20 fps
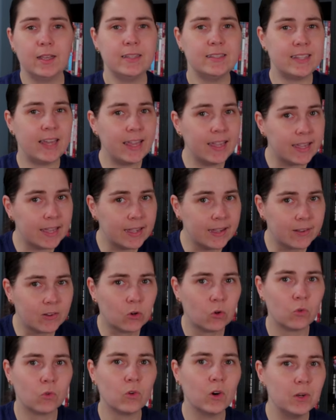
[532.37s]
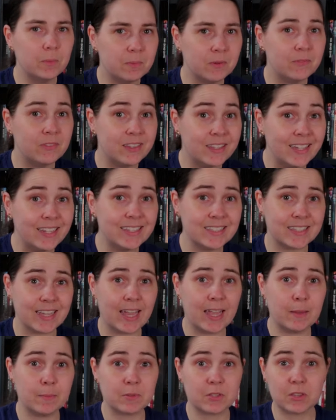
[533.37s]
Taking a group of these
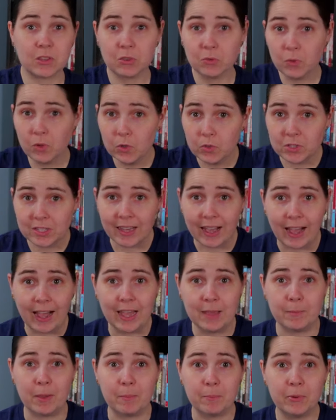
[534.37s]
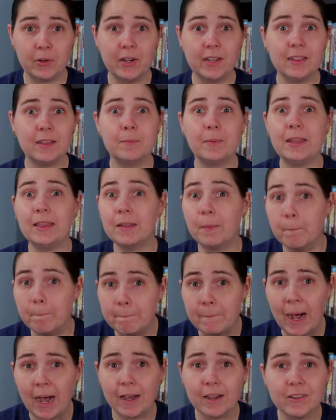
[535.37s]
apes through time and putting them in the
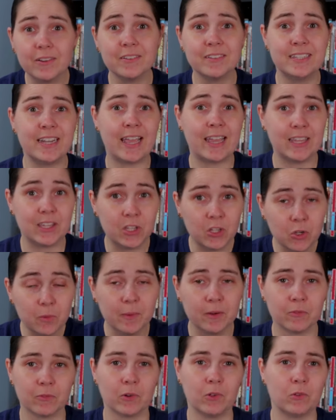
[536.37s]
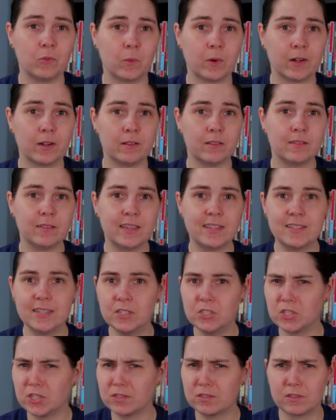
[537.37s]
modern day human ruled world
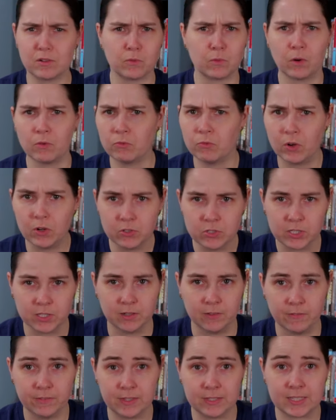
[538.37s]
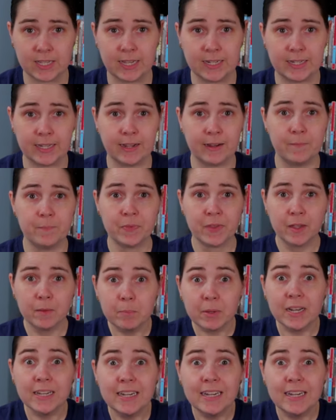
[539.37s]
isn't just a reversal of this idea, but